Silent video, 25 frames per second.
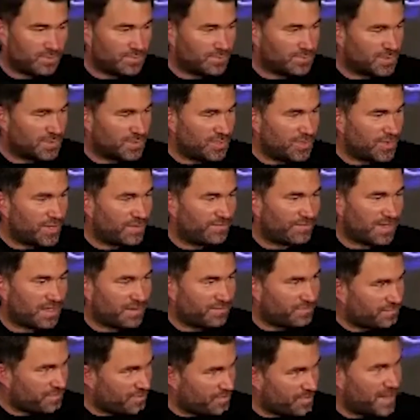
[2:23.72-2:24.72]
that you have love
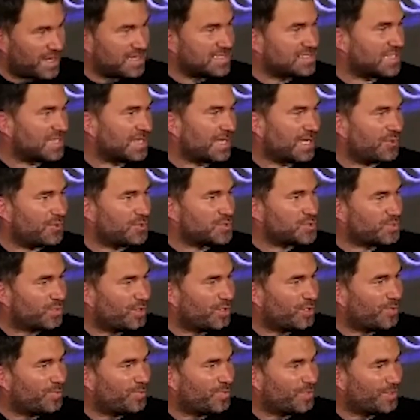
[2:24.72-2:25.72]
for Mexico as
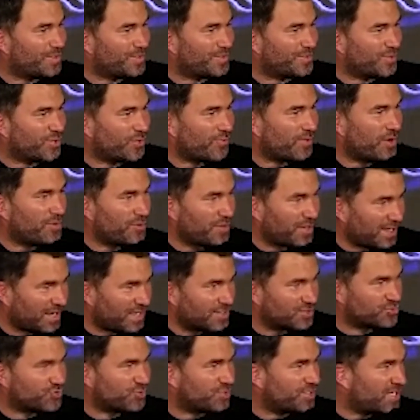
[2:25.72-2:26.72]
well, but your own
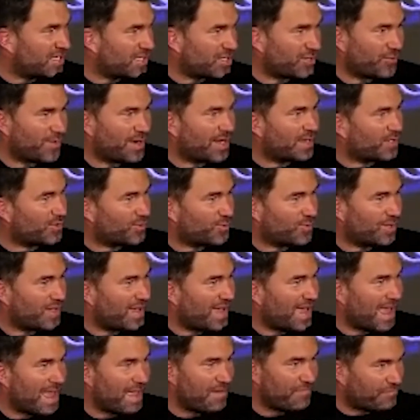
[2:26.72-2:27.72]
country, Nicaragua,
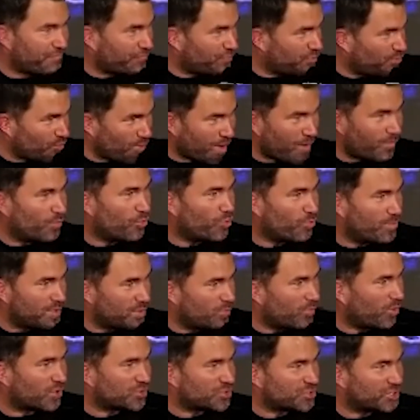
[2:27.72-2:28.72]
everyone will be
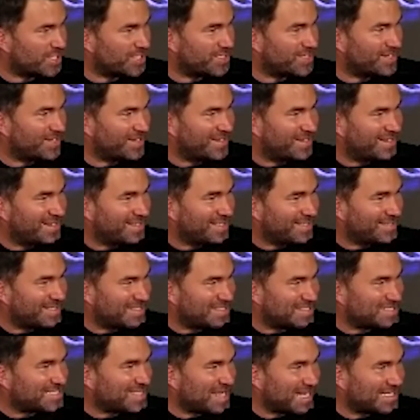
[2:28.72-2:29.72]
watching this
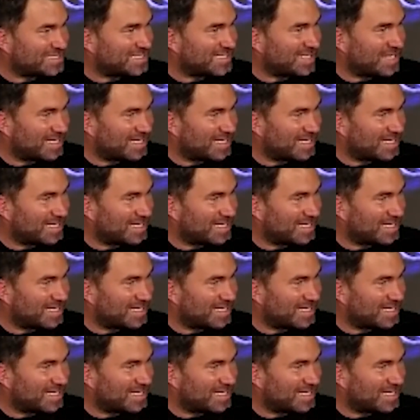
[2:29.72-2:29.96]
Saturday.